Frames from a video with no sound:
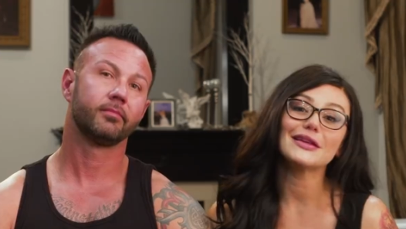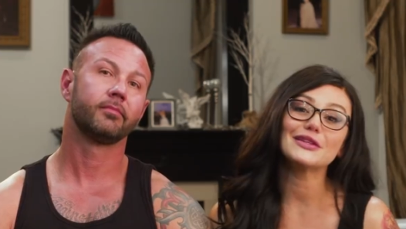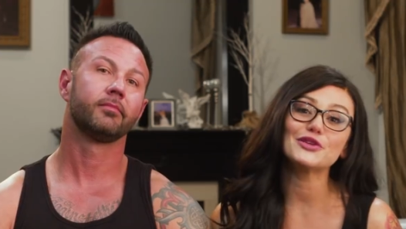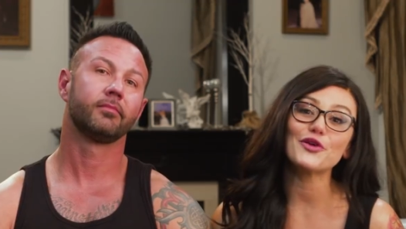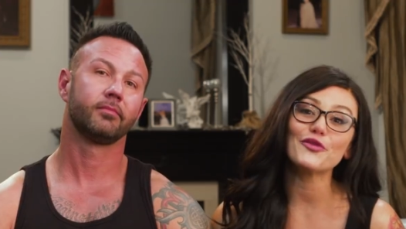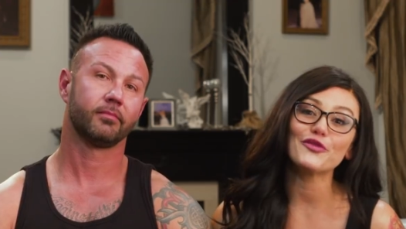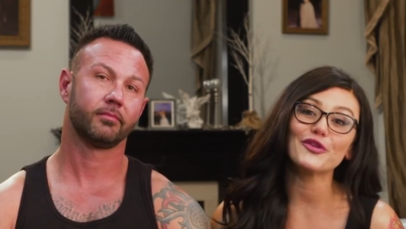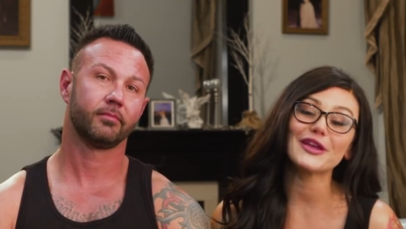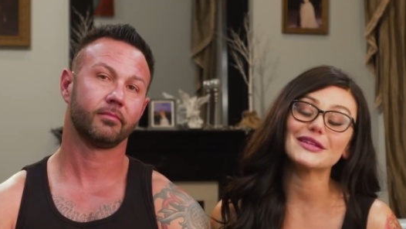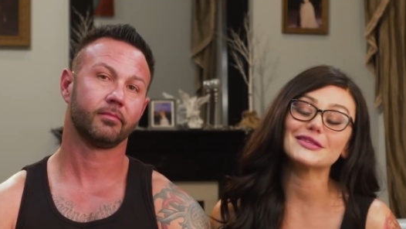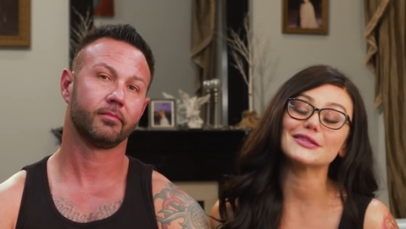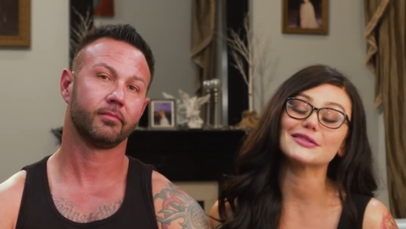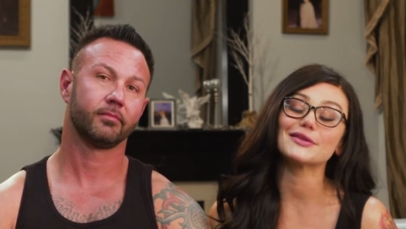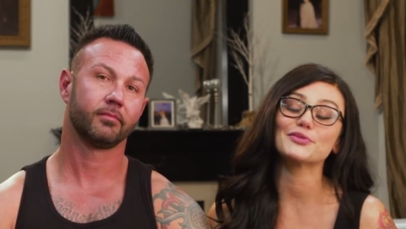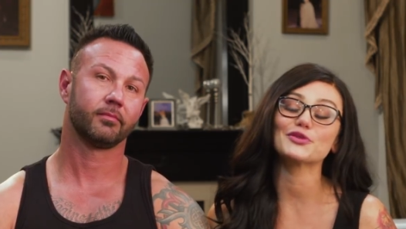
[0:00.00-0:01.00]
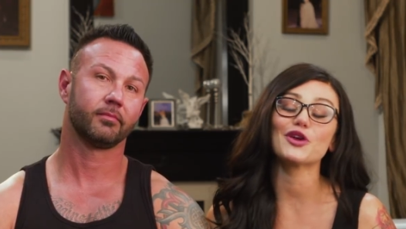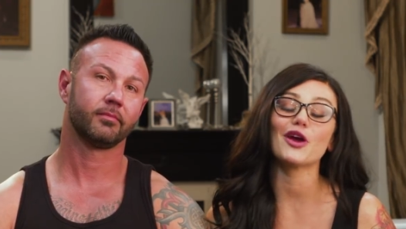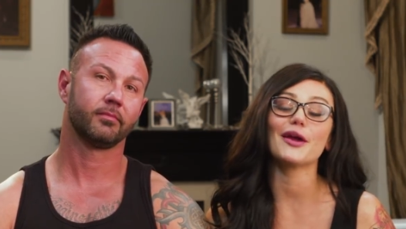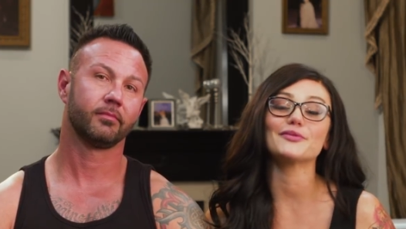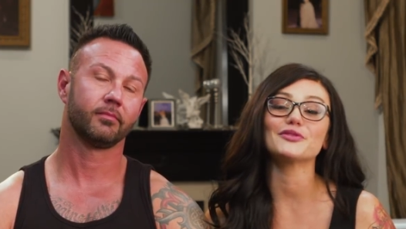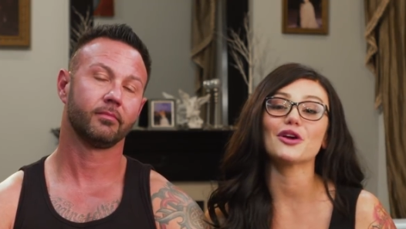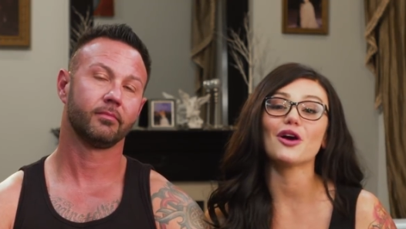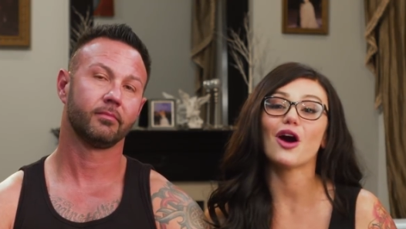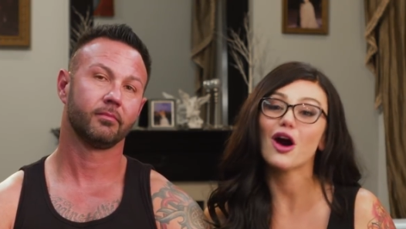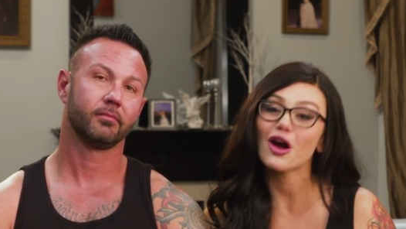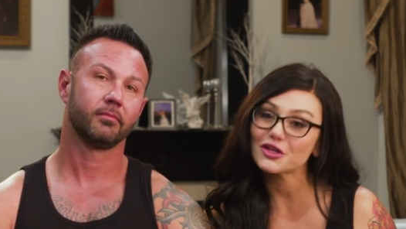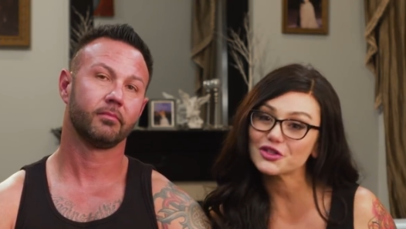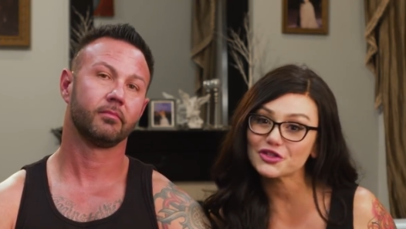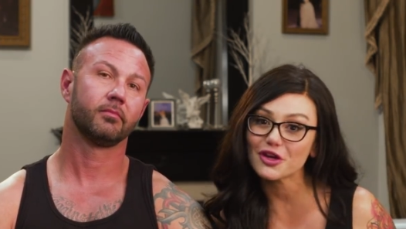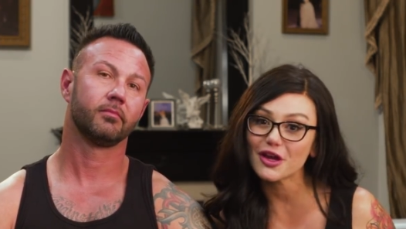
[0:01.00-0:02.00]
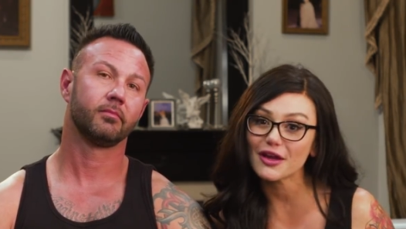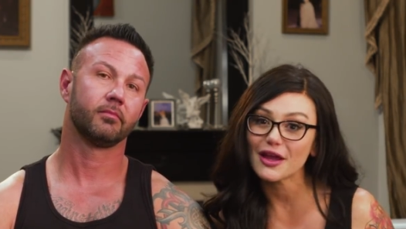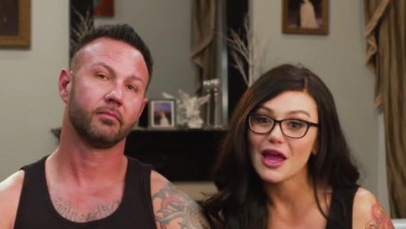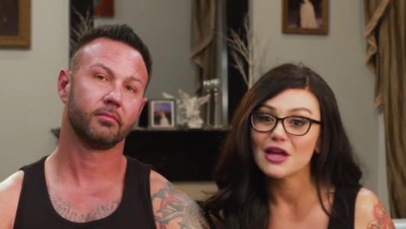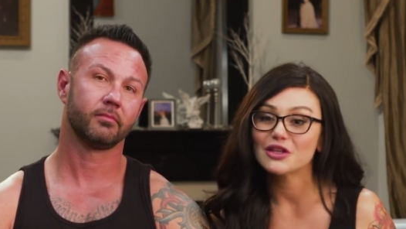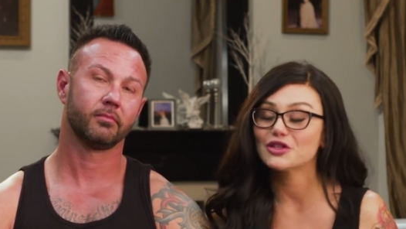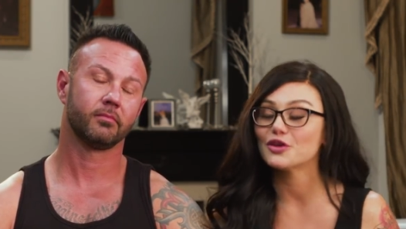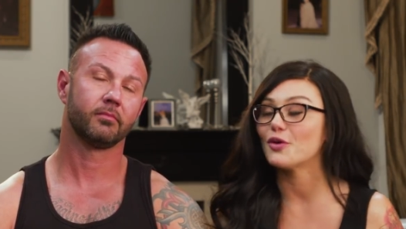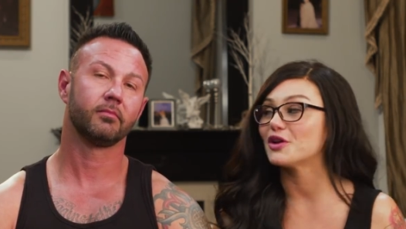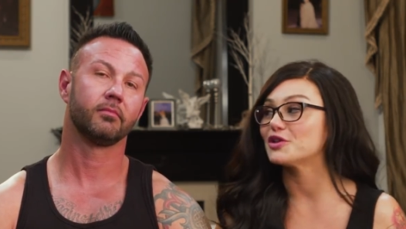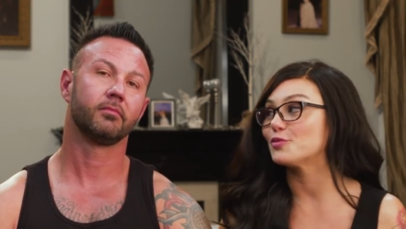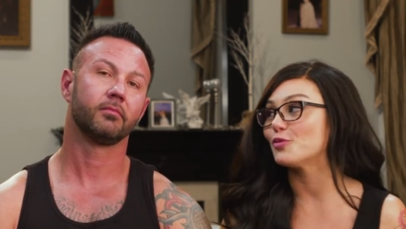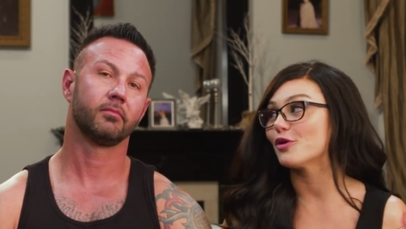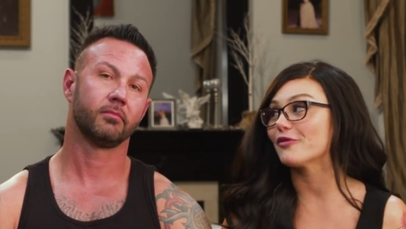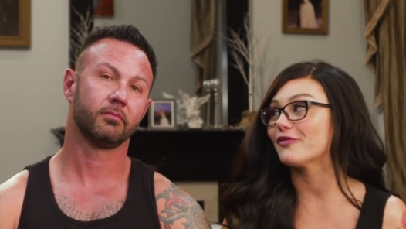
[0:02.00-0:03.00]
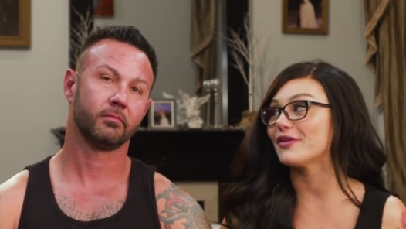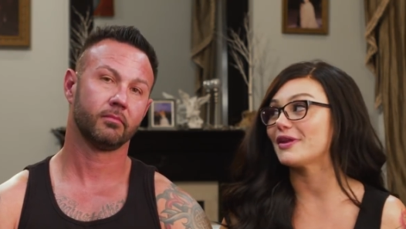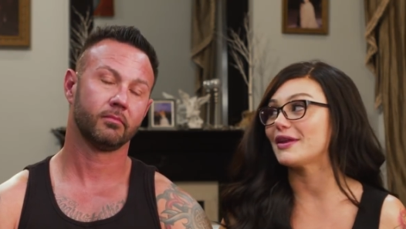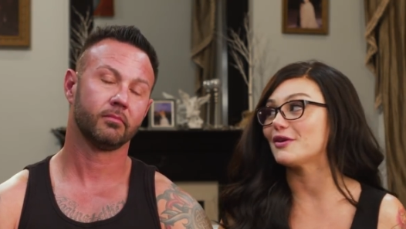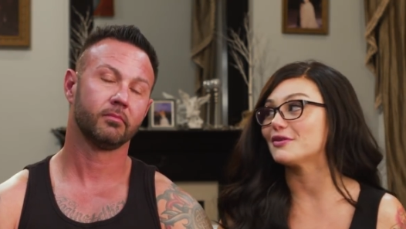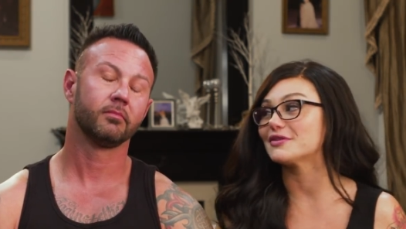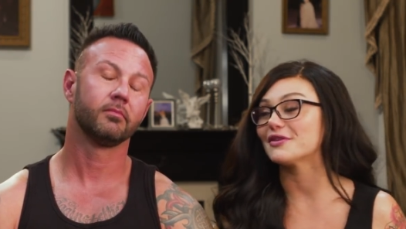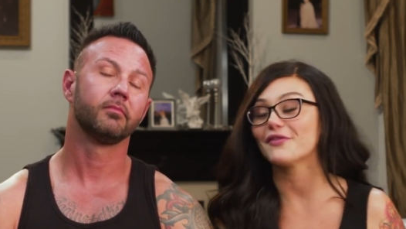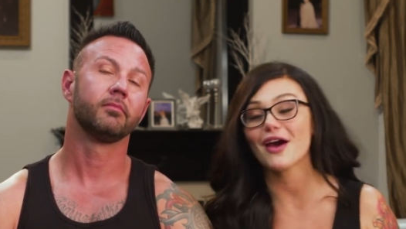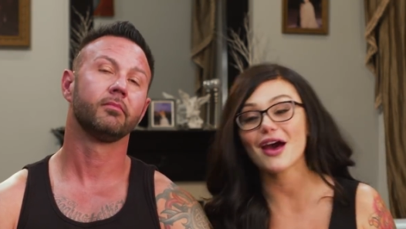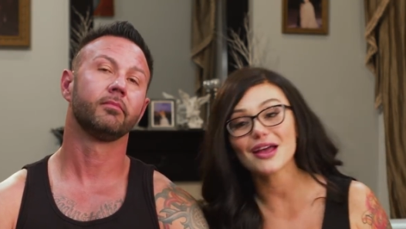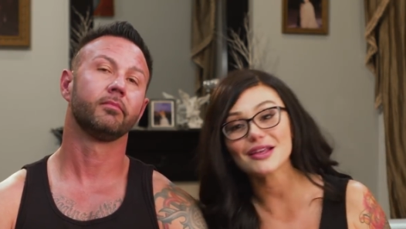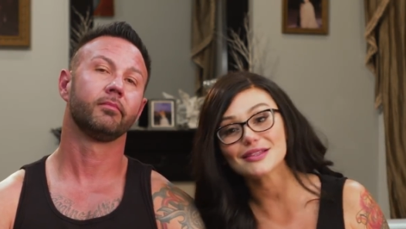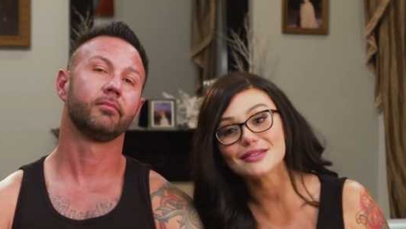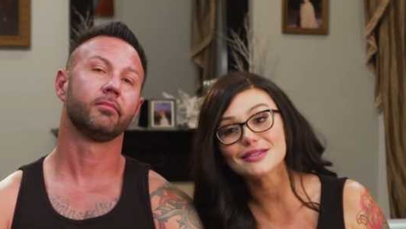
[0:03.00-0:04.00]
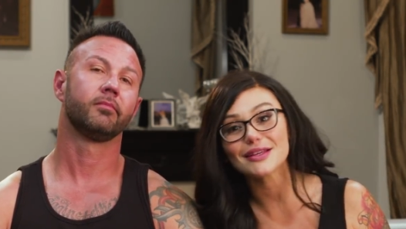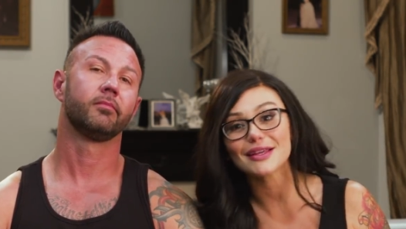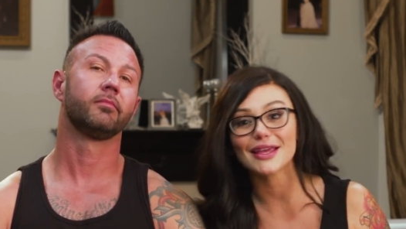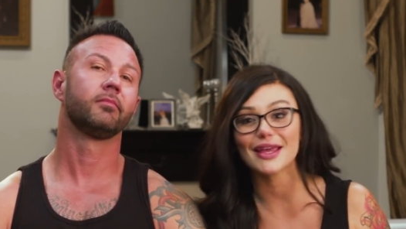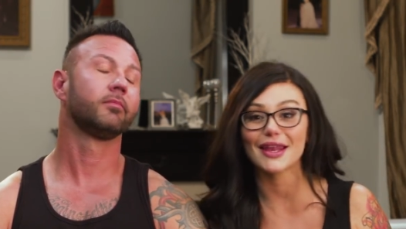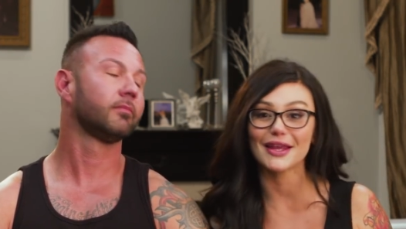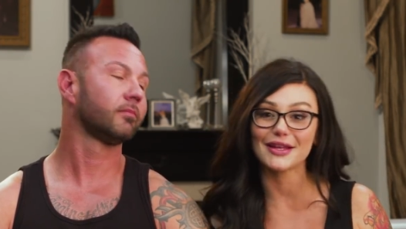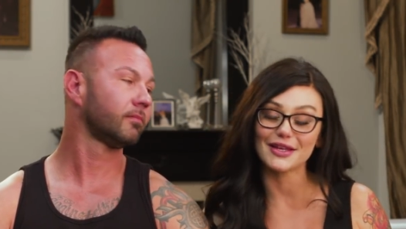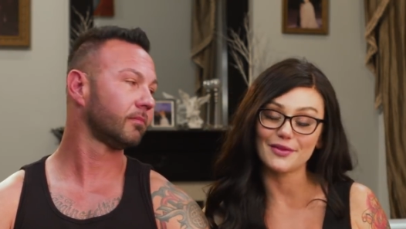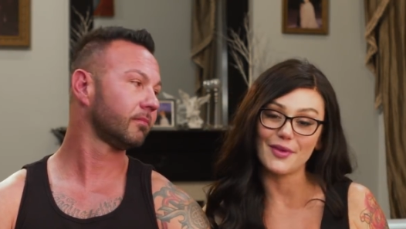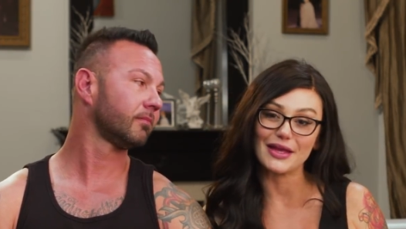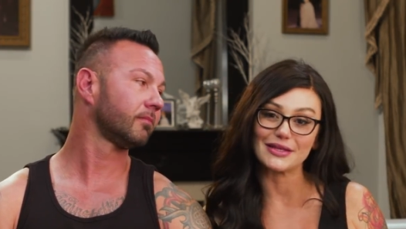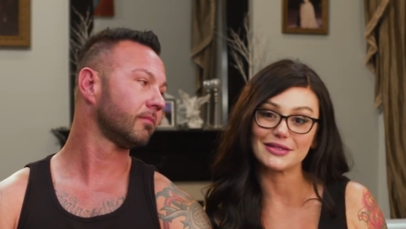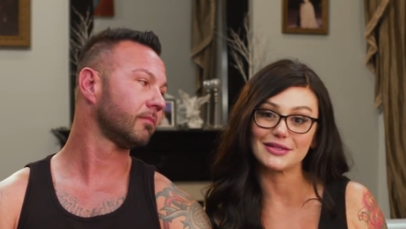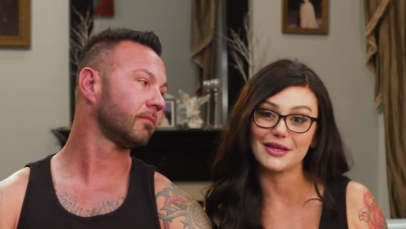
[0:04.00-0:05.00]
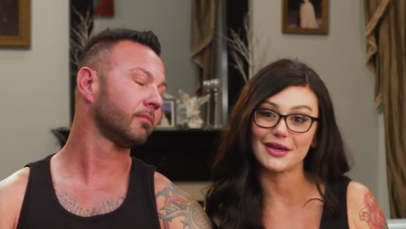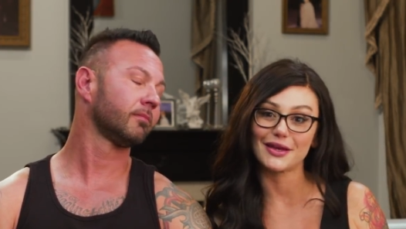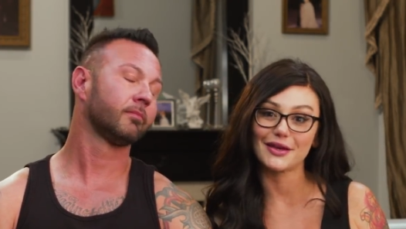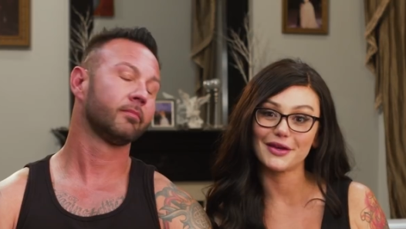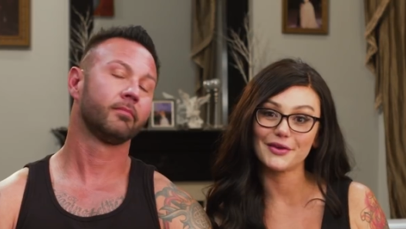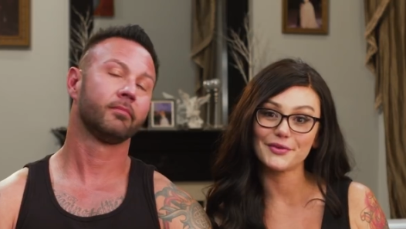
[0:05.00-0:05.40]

Speaker 1: and don't forget to subscribe to Awestruck to watch more videos of us getting domestic.